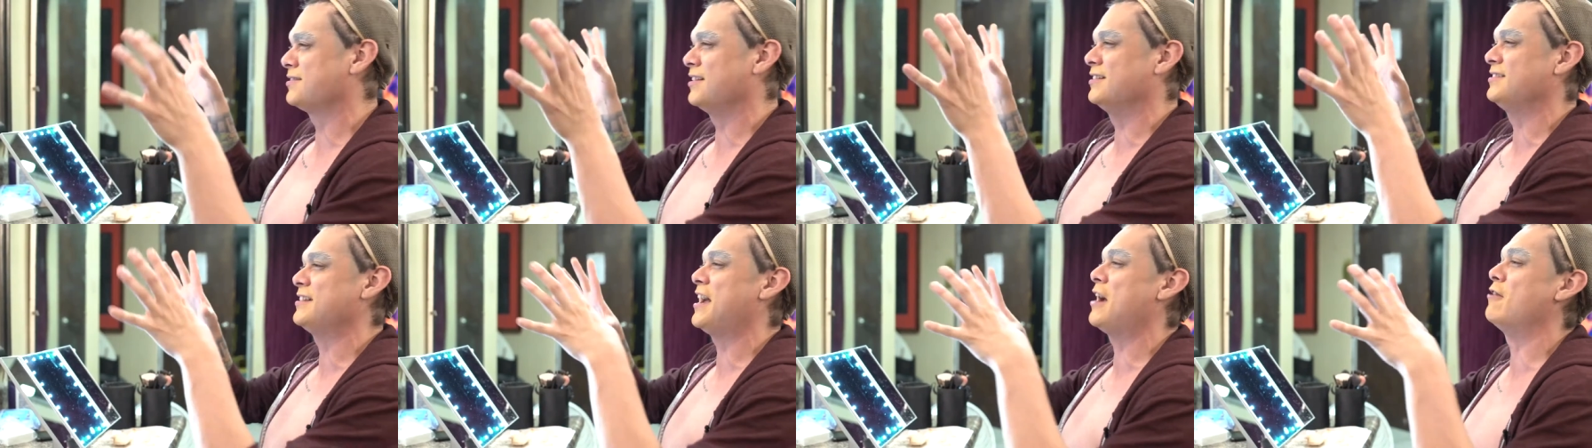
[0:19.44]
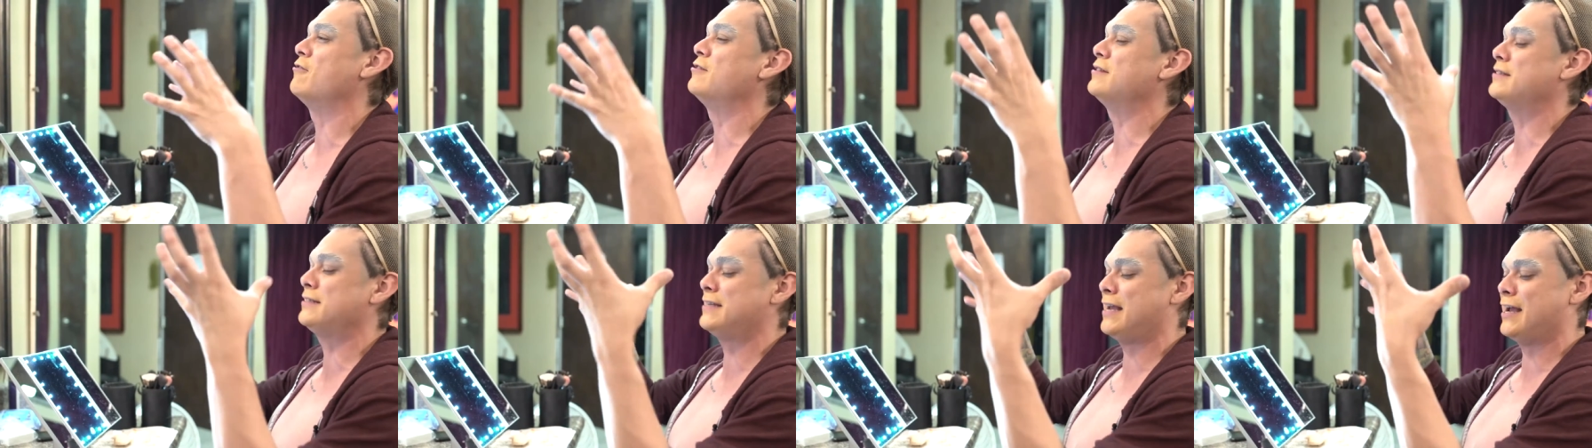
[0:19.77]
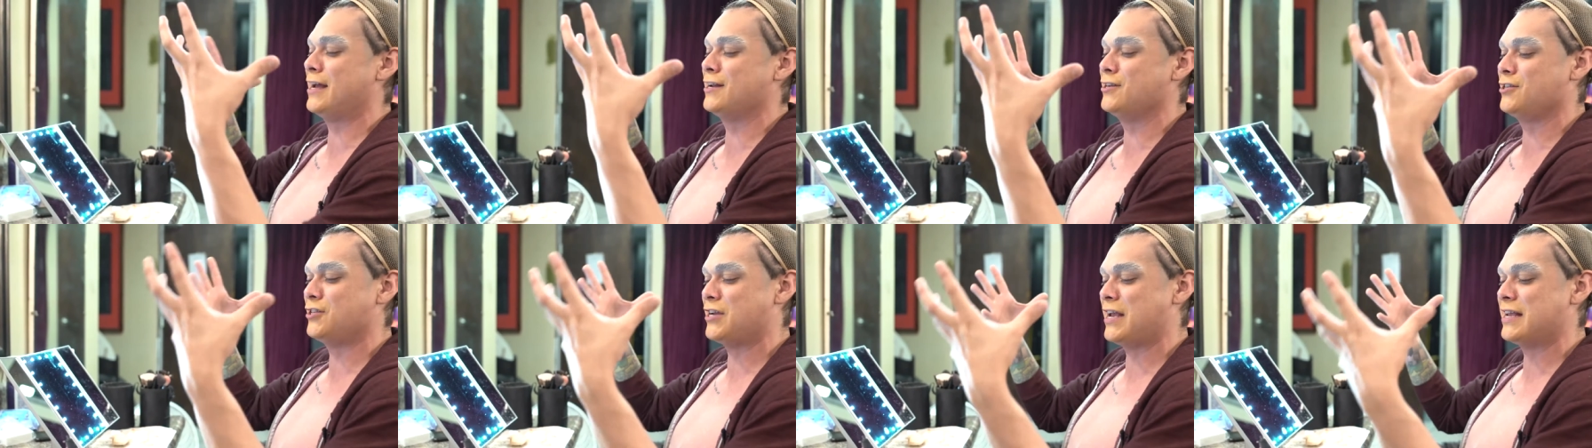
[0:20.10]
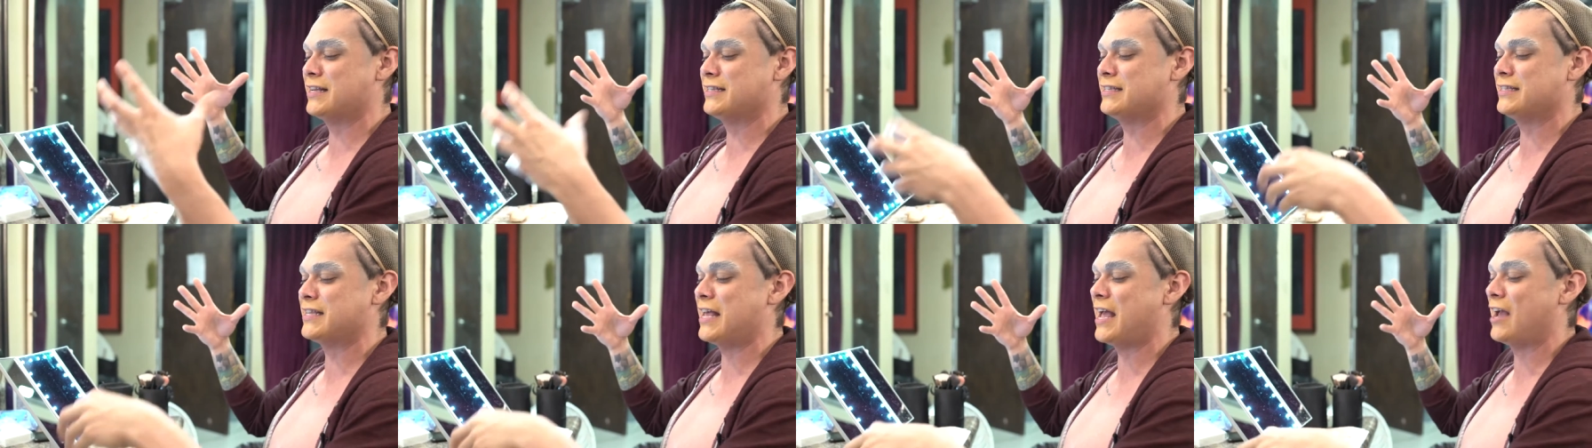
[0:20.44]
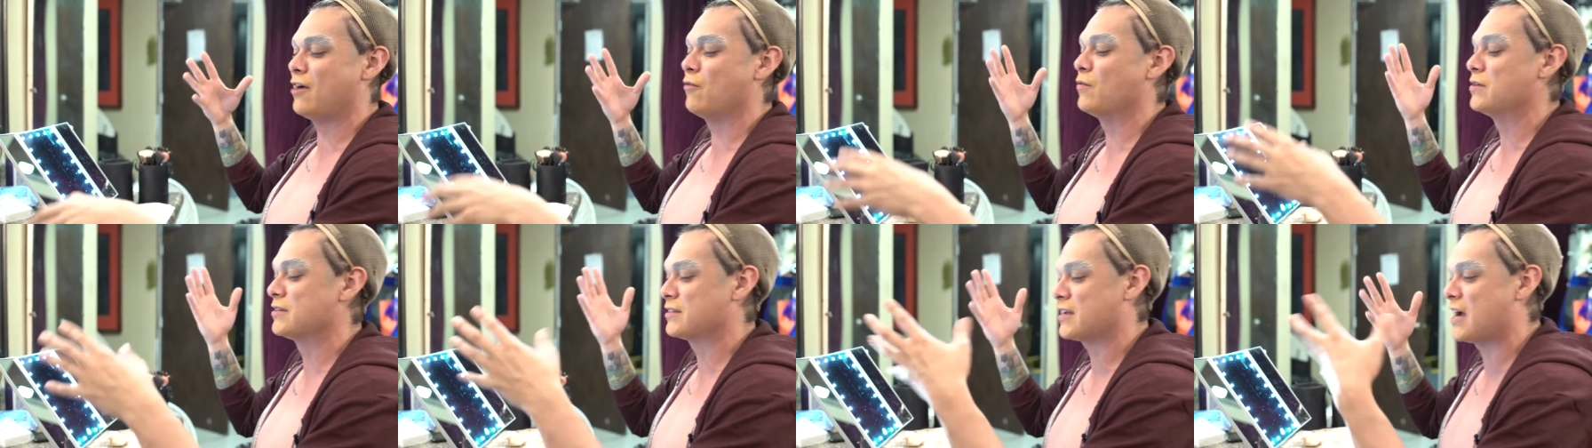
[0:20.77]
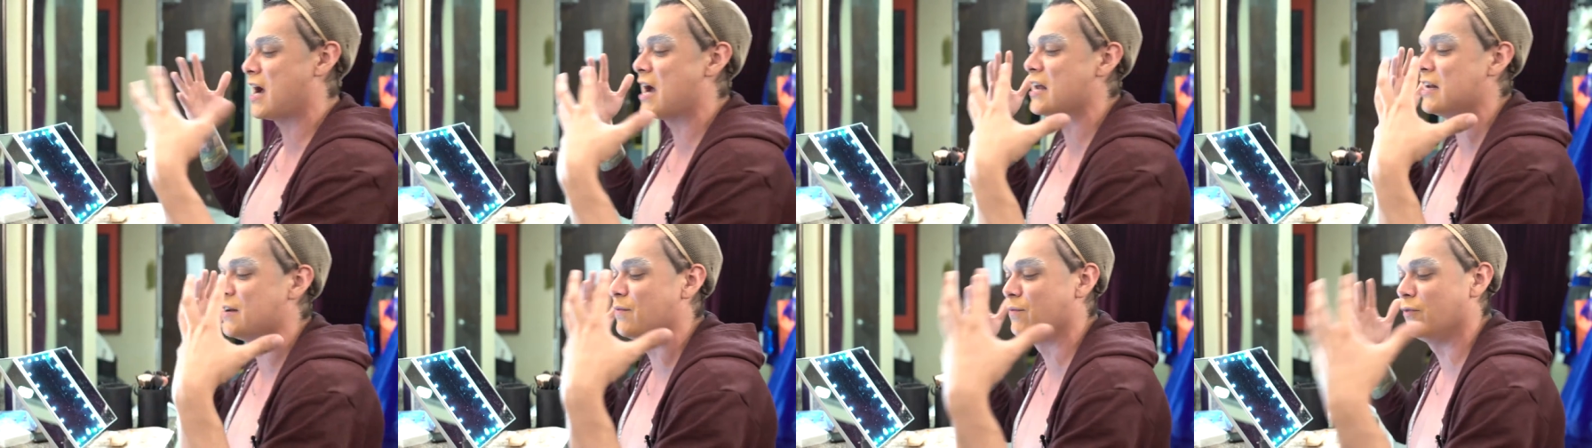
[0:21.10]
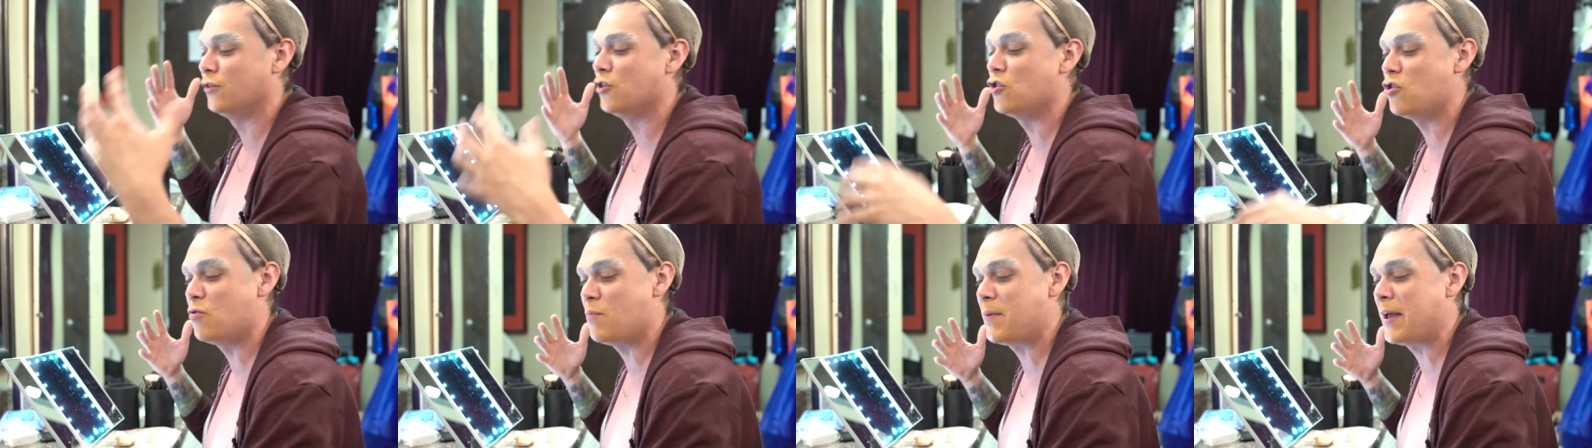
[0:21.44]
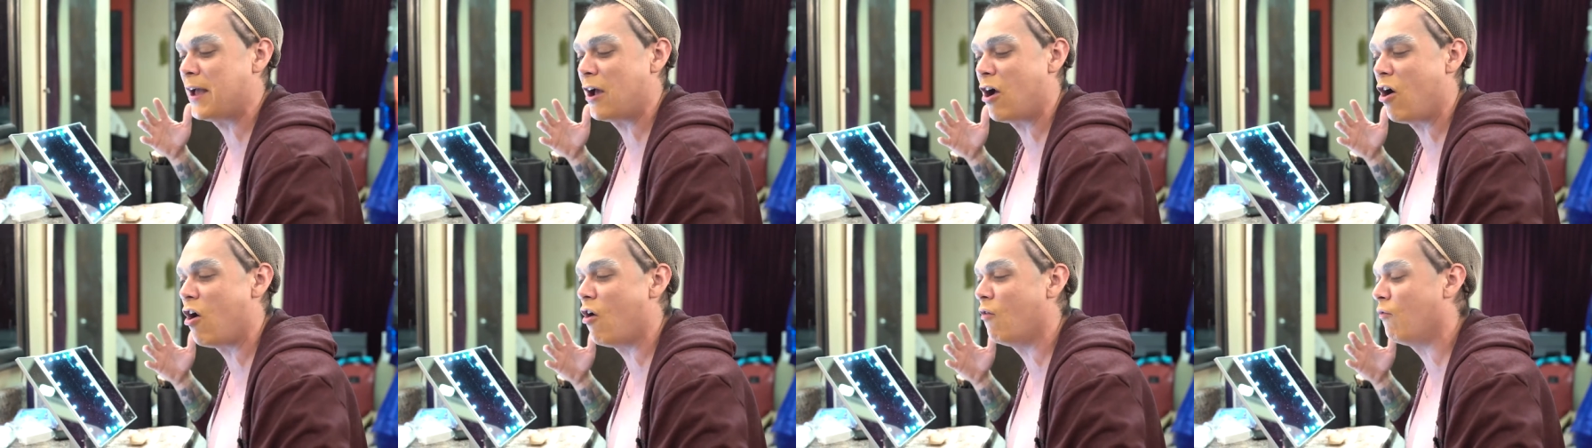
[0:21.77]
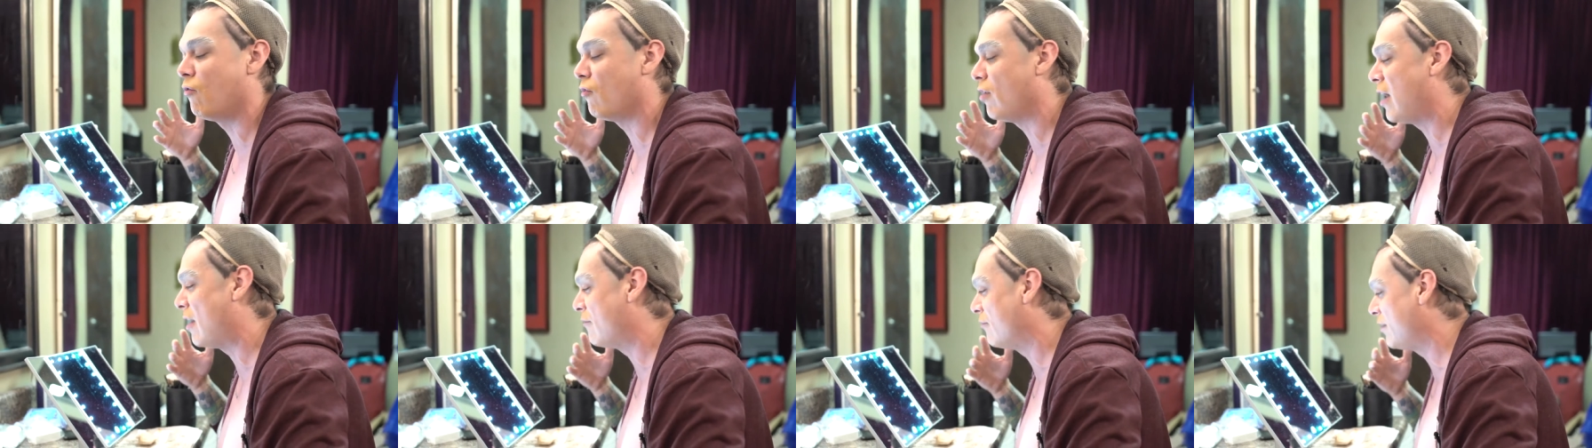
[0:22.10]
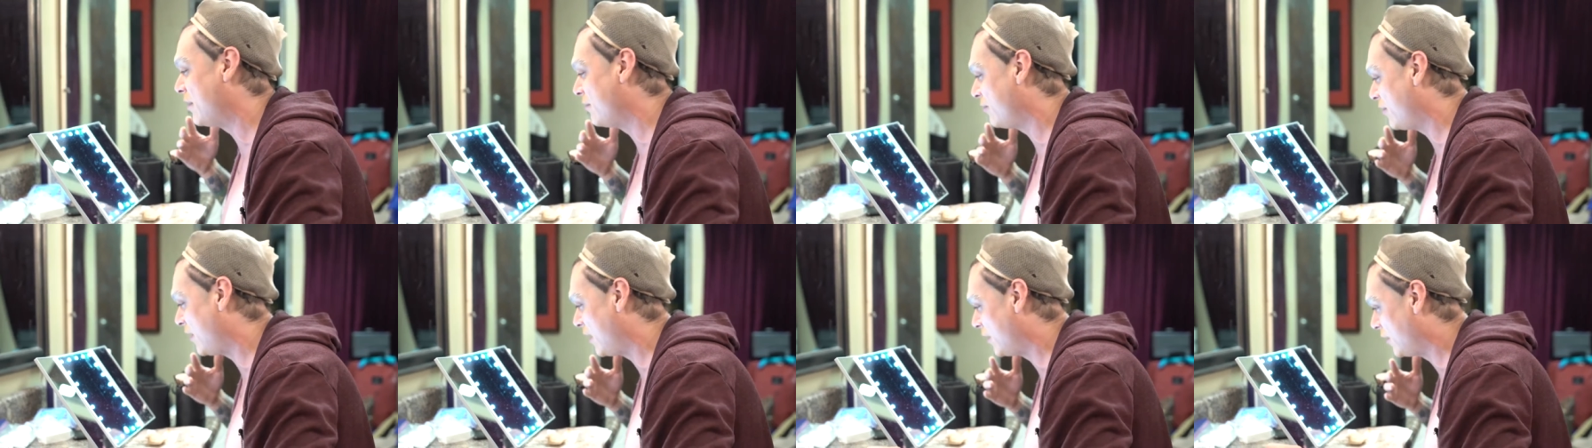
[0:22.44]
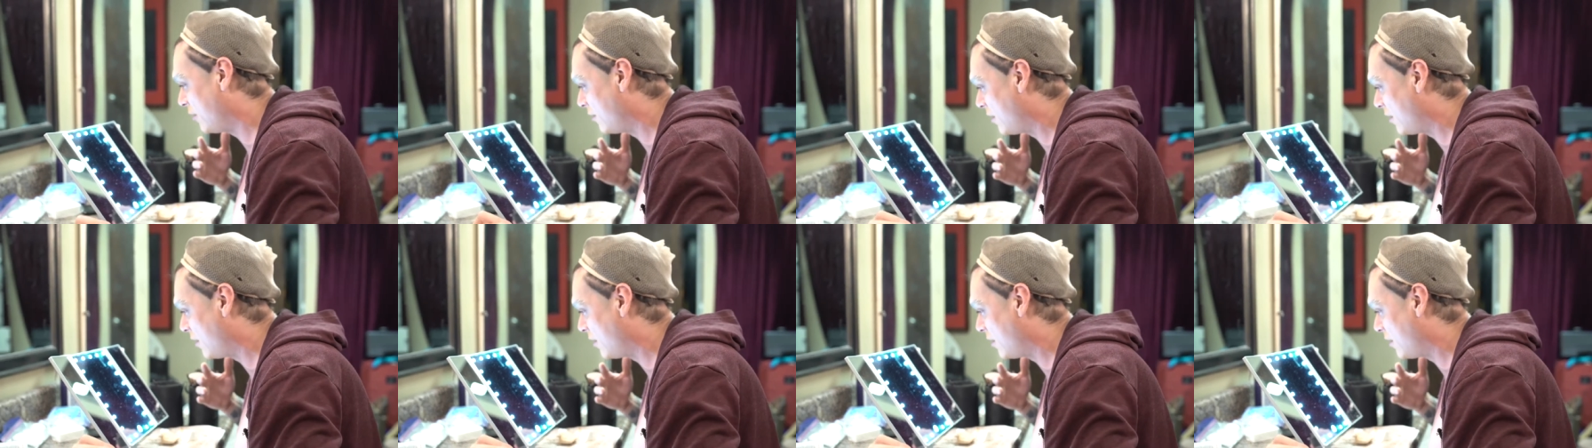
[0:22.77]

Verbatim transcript: The Tyra Sanchez thing was kind of looming over everything,